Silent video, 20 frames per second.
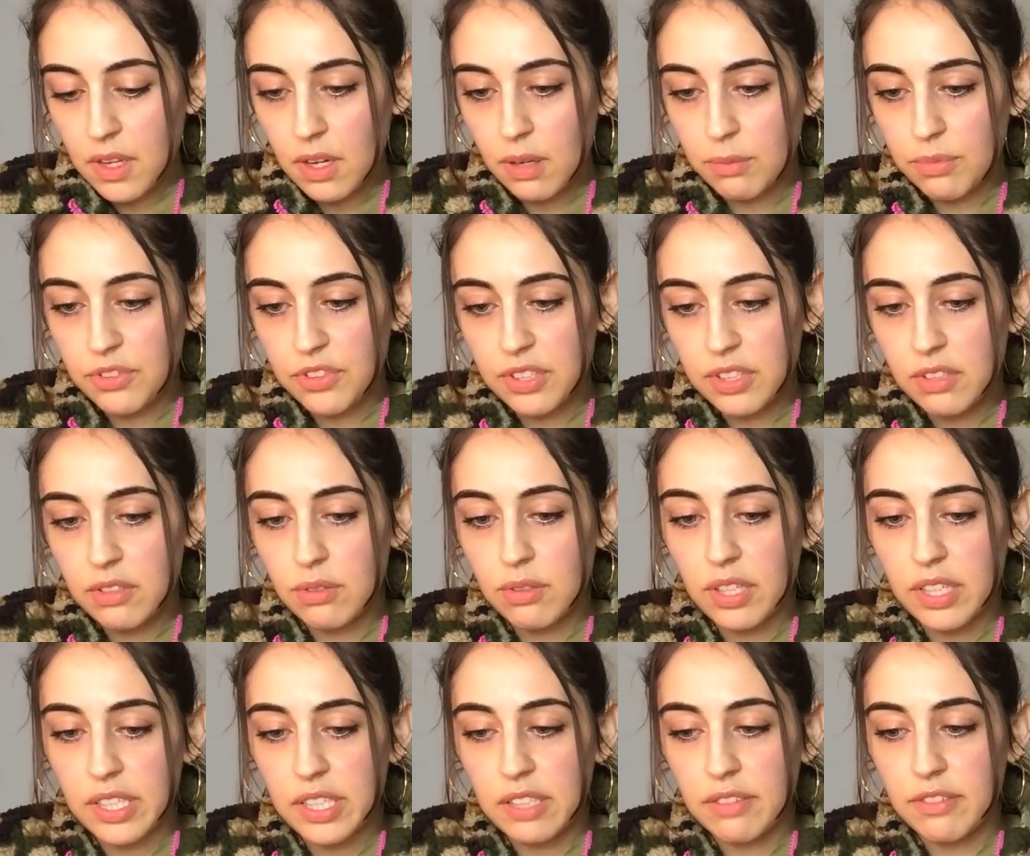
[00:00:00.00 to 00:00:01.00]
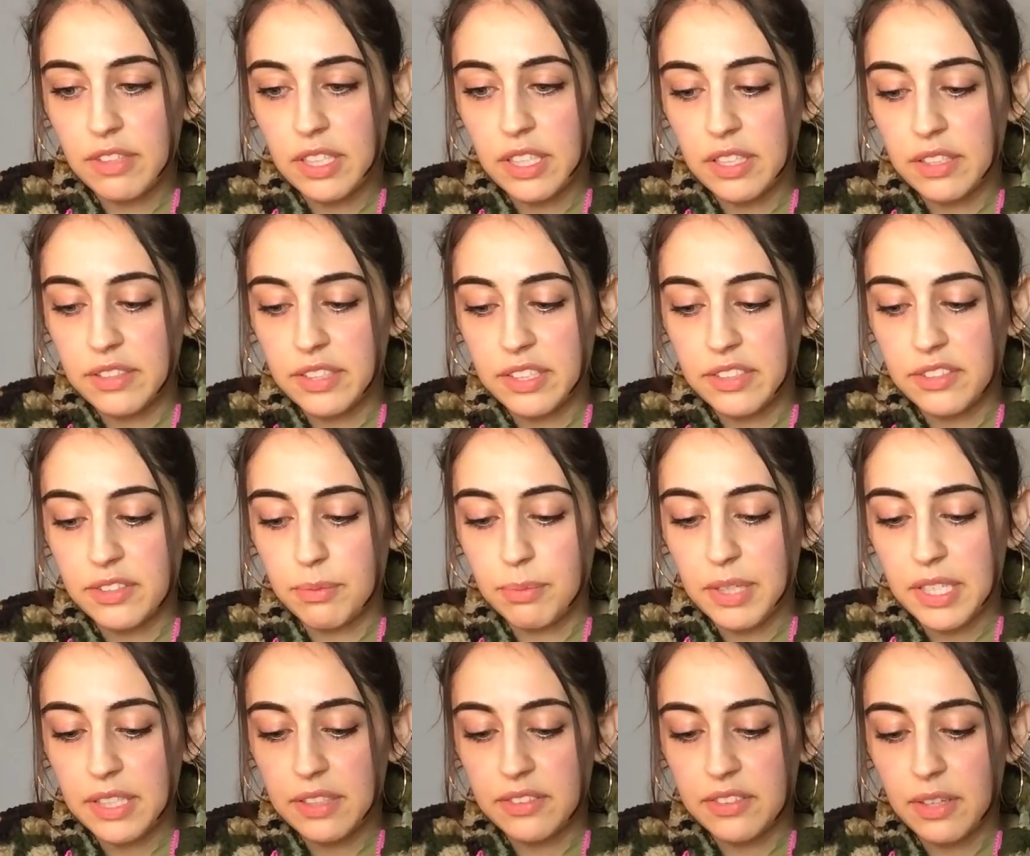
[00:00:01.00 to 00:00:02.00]
I'm seeing you like even
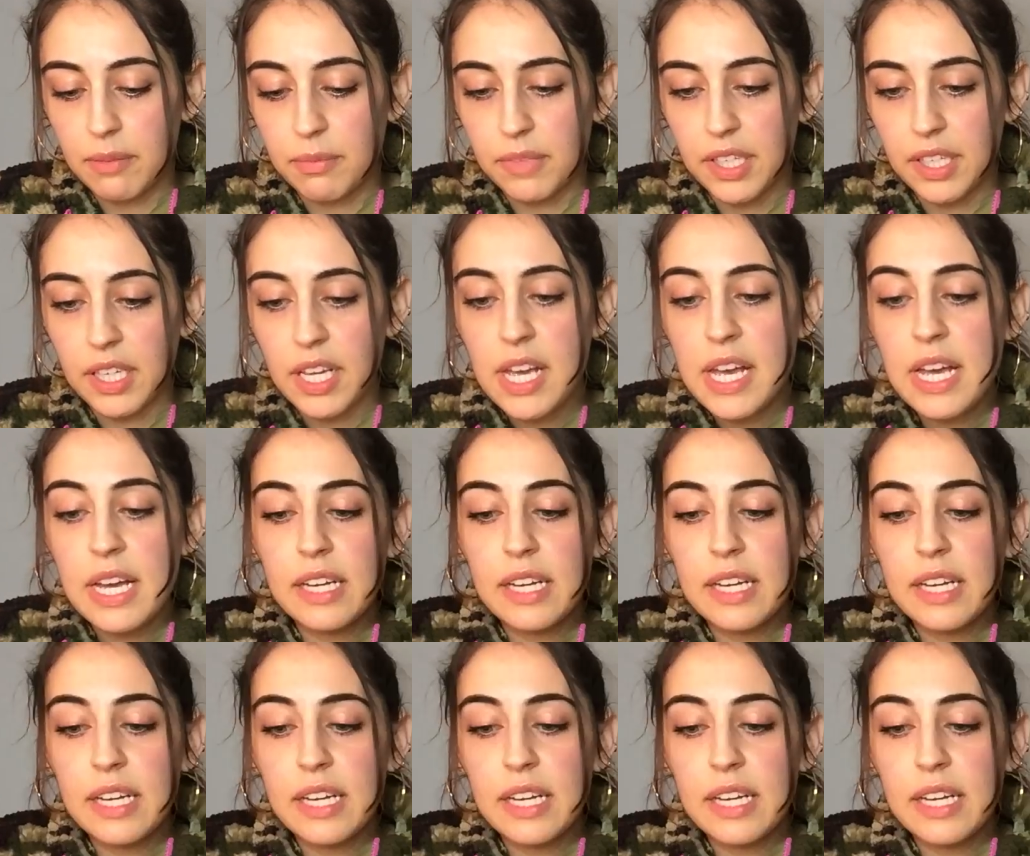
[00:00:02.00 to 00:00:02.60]
anticipate something.